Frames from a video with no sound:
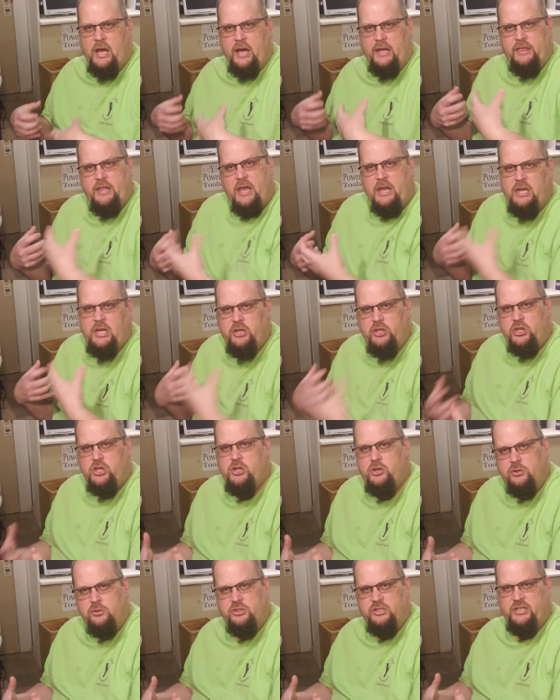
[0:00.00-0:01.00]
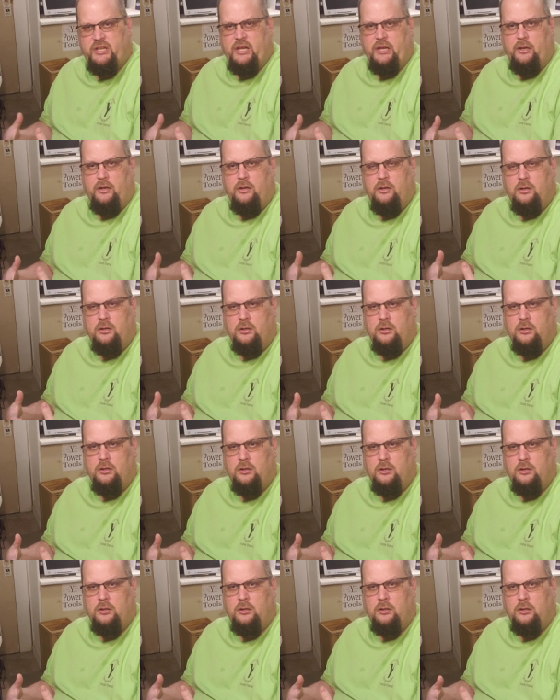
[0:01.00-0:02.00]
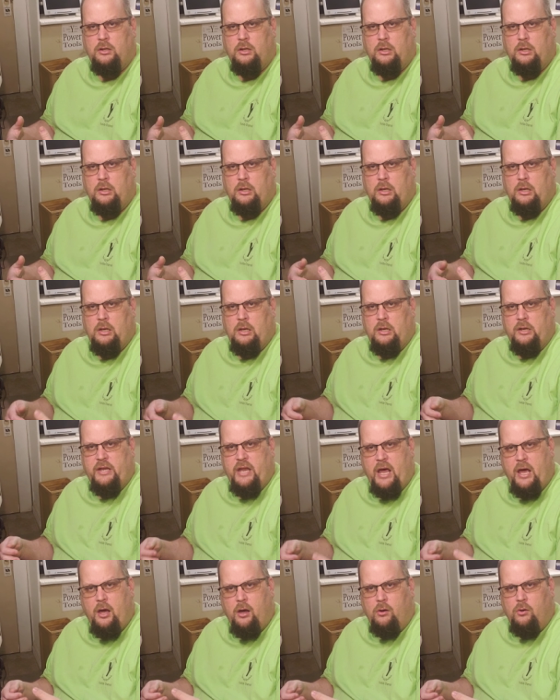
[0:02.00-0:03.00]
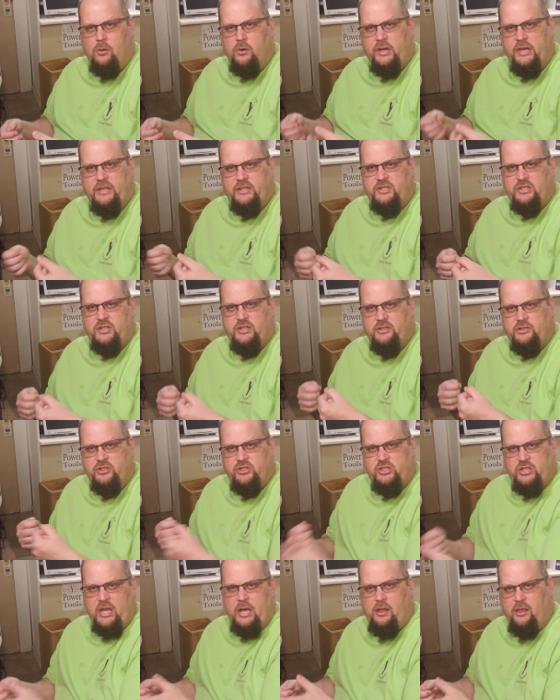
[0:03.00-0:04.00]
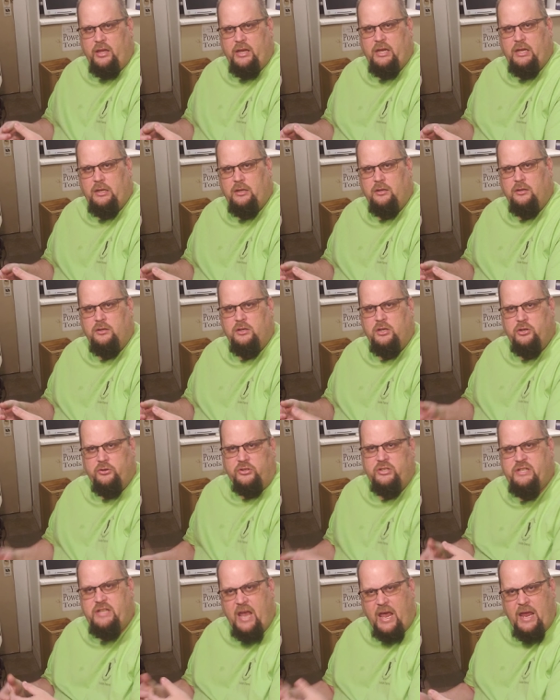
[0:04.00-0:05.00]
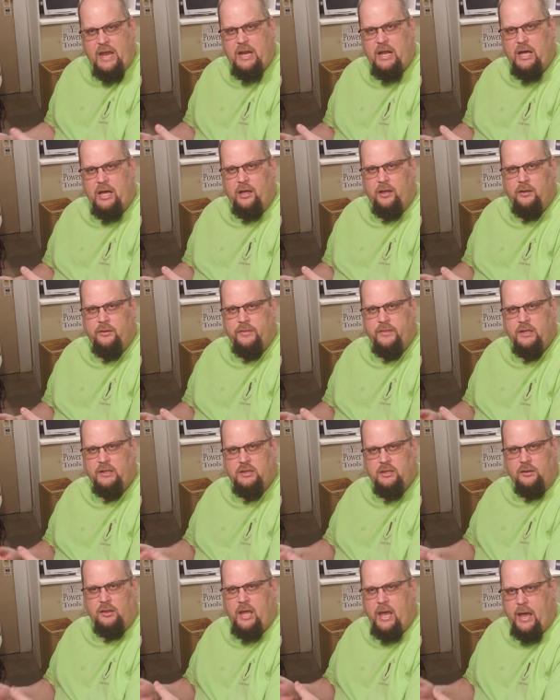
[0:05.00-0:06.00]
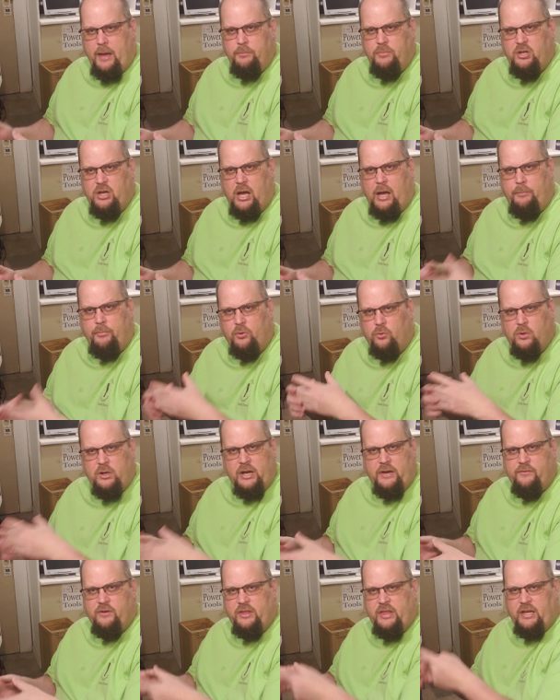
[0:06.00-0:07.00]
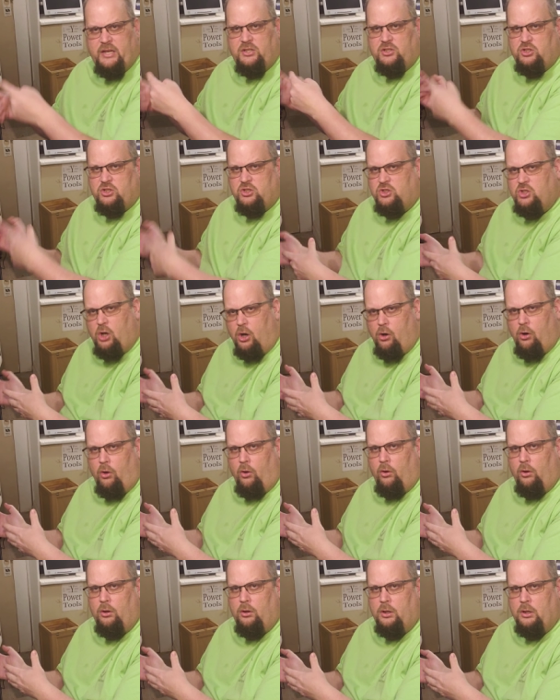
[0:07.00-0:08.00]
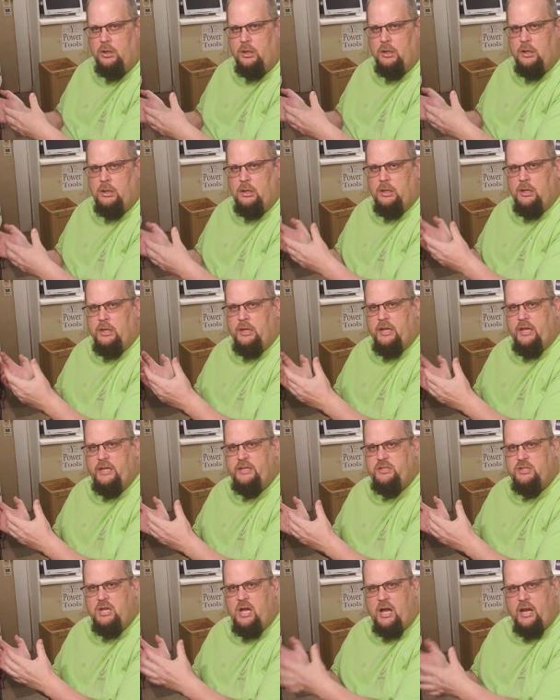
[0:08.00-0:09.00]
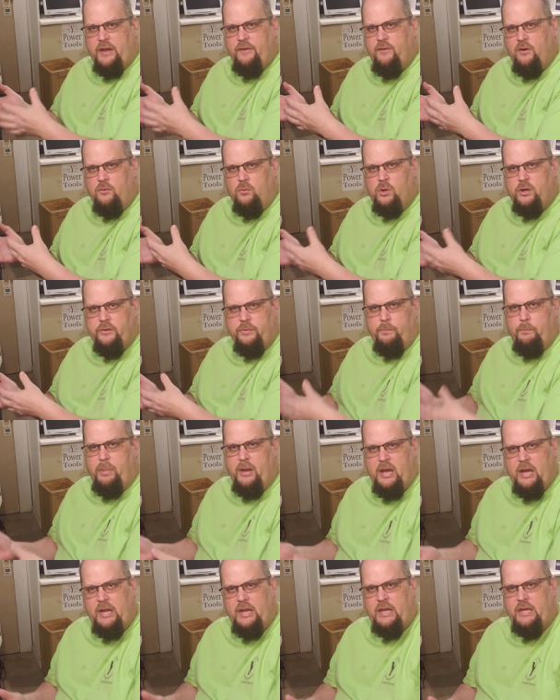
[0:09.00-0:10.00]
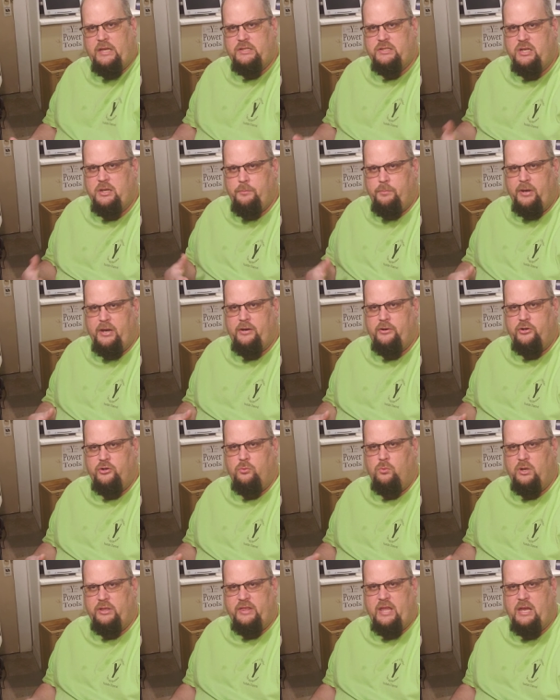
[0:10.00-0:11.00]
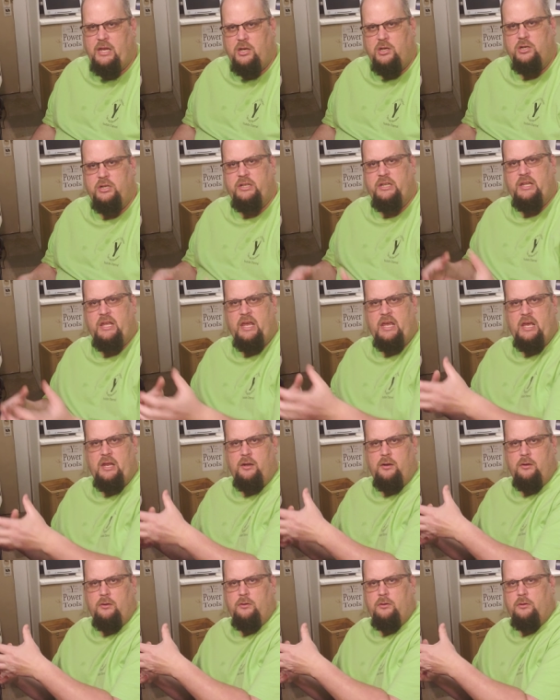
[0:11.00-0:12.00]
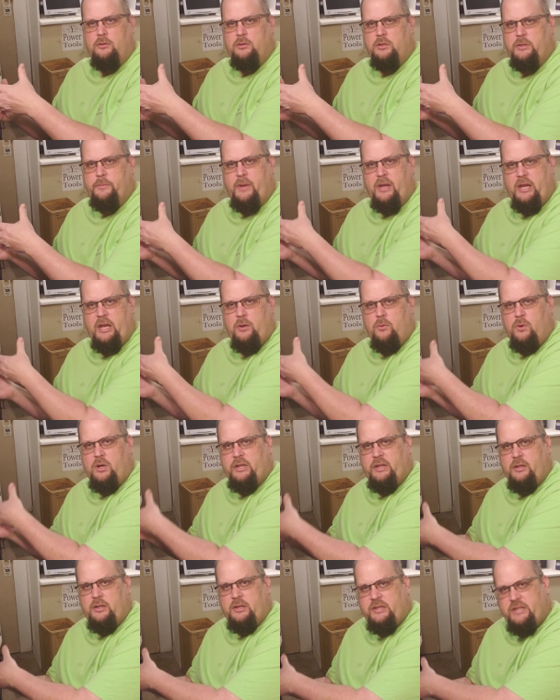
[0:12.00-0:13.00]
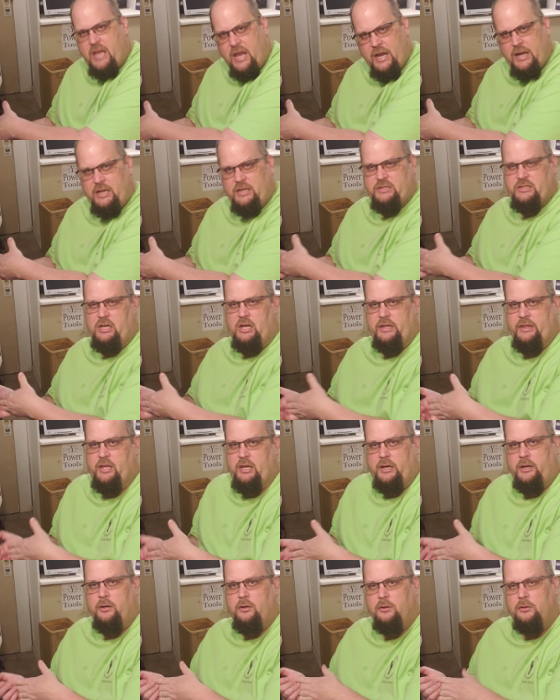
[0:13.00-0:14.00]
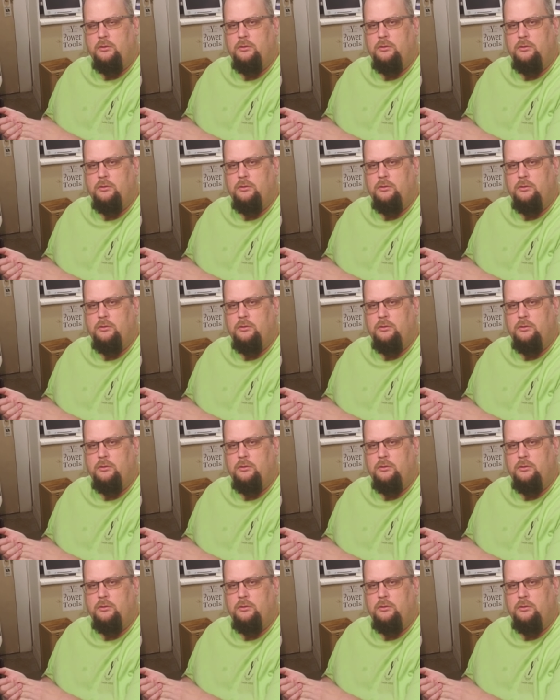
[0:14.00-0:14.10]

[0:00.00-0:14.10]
and they could use it. Now it's they're selling your data that the laptop or whatever they stole is not even worth pennies compared to what they could get depending on what data's on there.